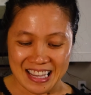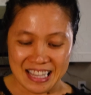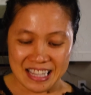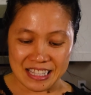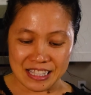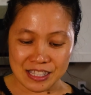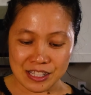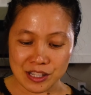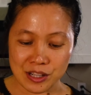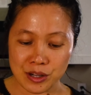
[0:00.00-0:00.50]

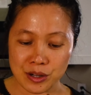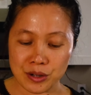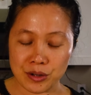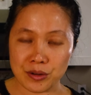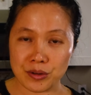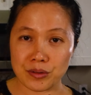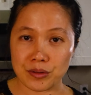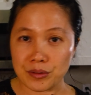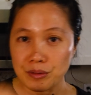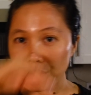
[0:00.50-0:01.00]

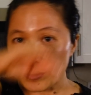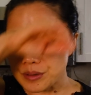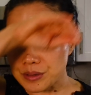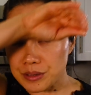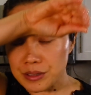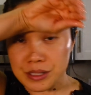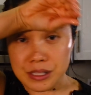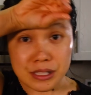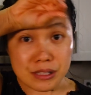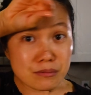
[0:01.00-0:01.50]
So
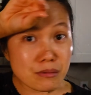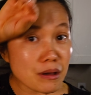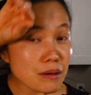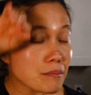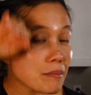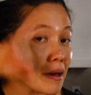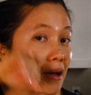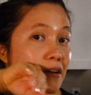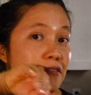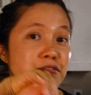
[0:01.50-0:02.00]
you see my
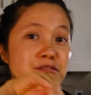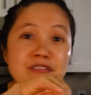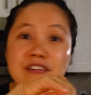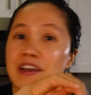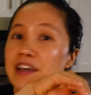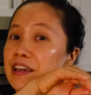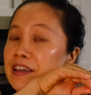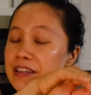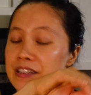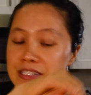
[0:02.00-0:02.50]
bare
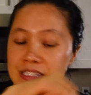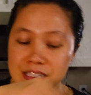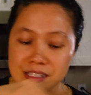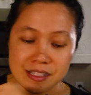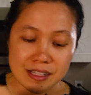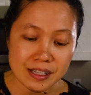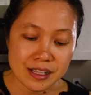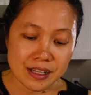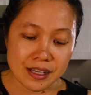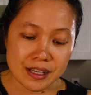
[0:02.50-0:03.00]
face.